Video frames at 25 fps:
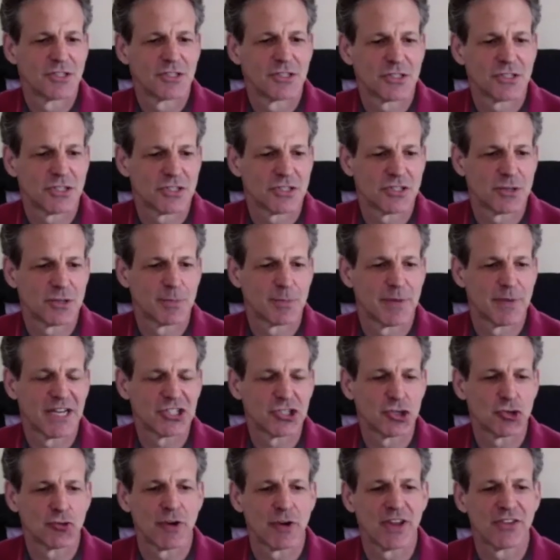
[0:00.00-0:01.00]
just
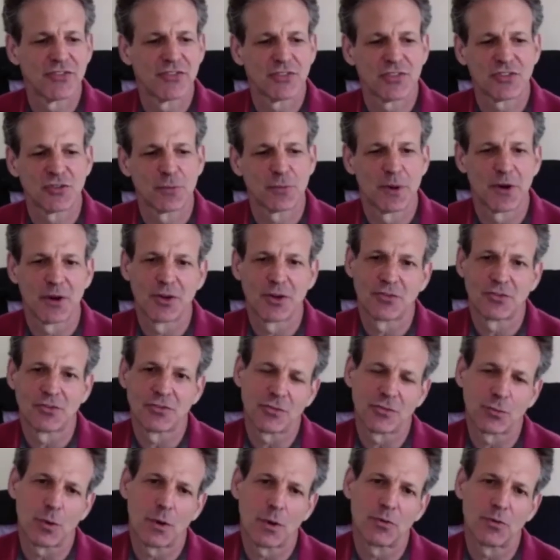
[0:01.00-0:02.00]
about your race
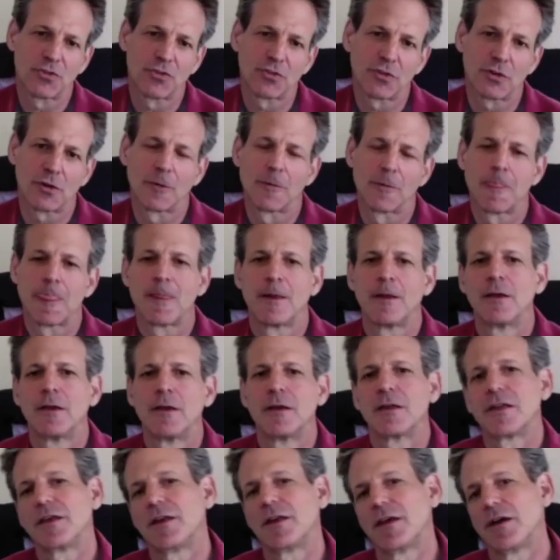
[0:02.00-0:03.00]
experiences. What was your,
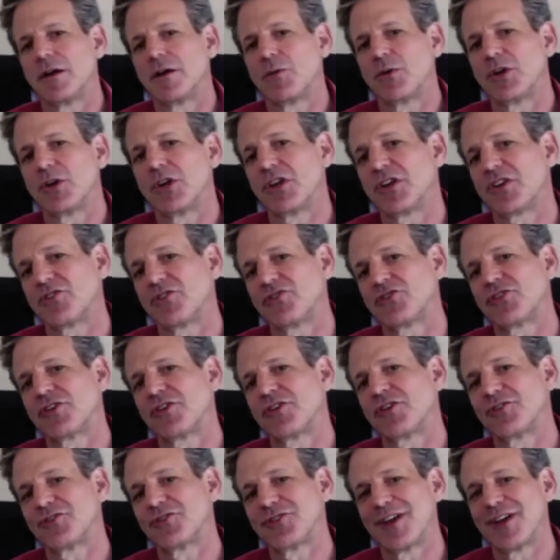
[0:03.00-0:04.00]
what do you
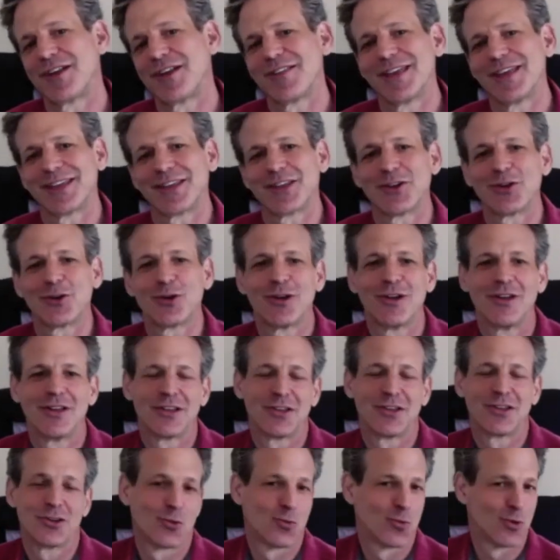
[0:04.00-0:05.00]
consider kind of like your
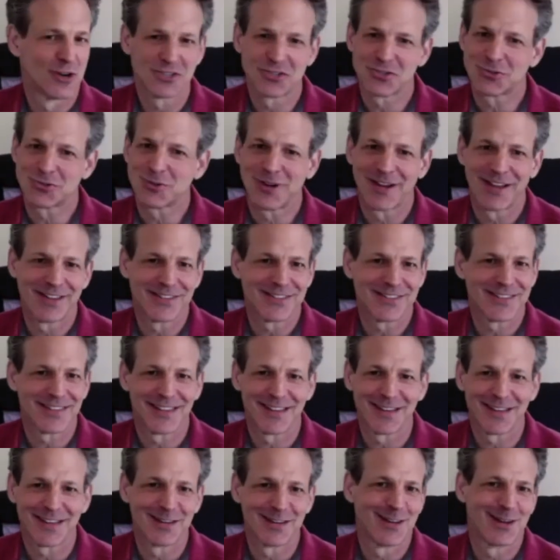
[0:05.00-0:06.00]
worst race, like,
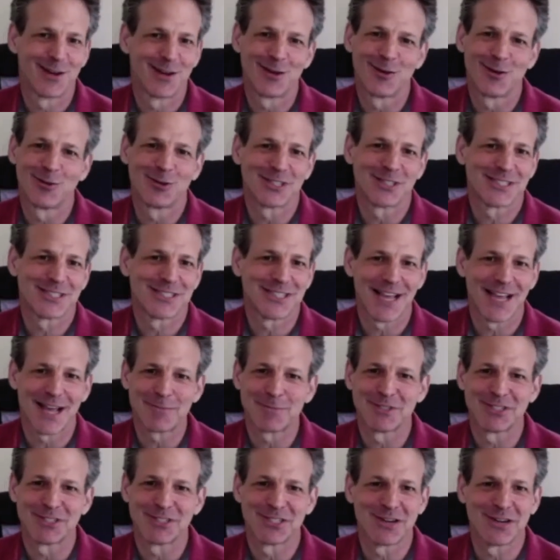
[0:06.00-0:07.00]
which
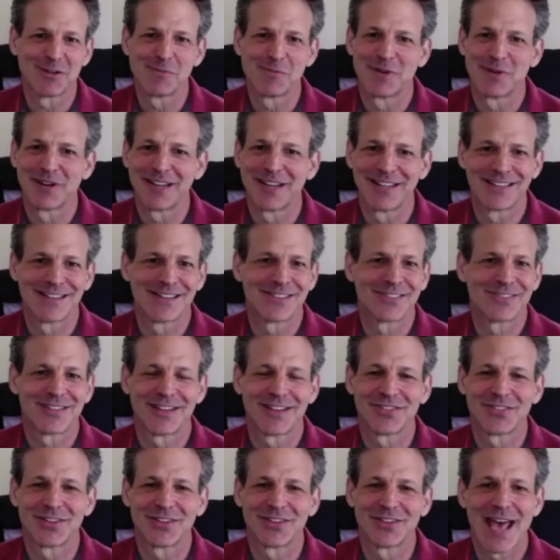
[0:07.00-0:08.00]
happens to everybody, just
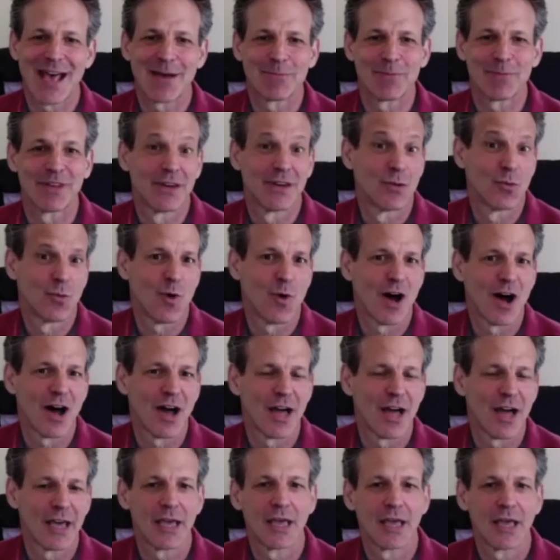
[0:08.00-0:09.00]
doesn't happen, and
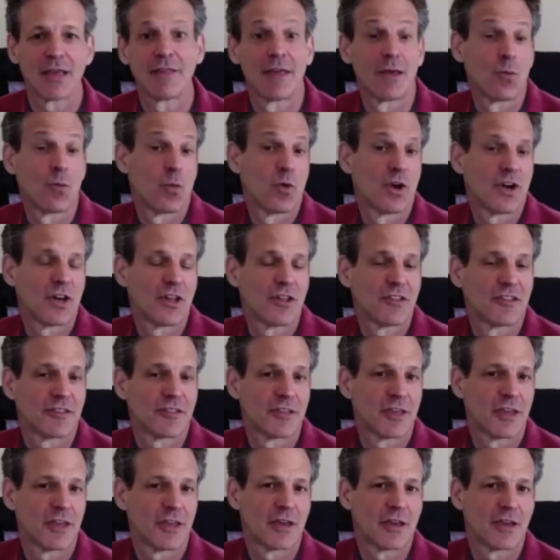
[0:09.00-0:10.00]
why? And then what do you
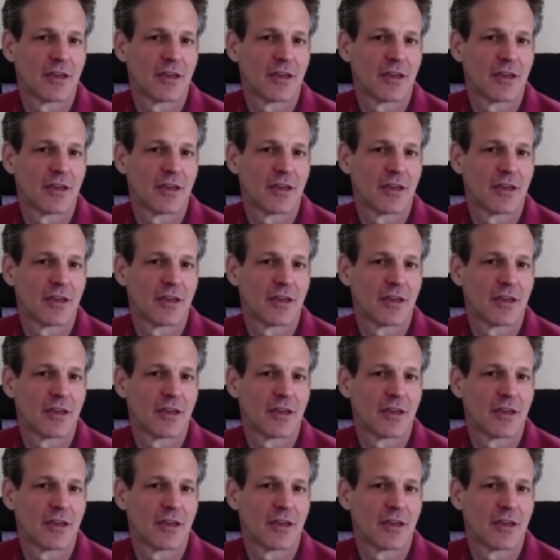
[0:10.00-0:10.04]
think,